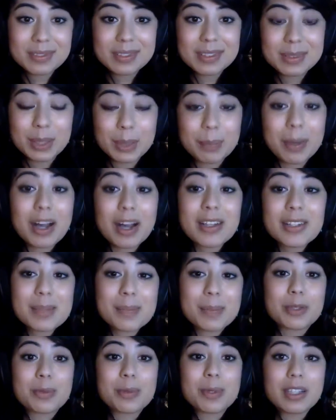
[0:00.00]
The bonds
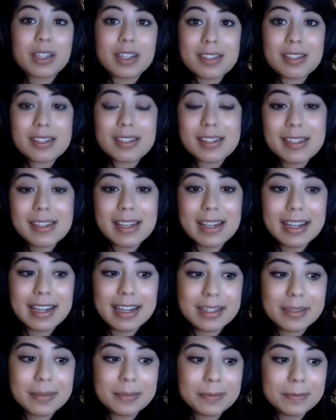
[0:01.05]
between us.
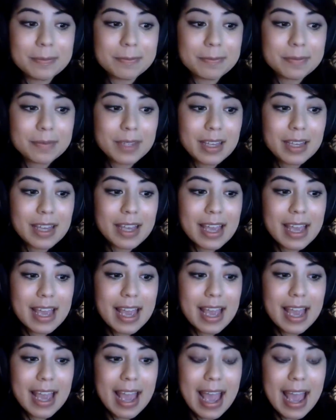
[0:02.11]
And
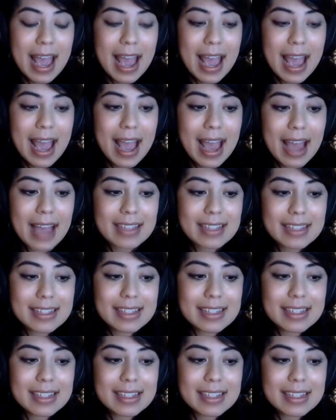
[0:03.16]
I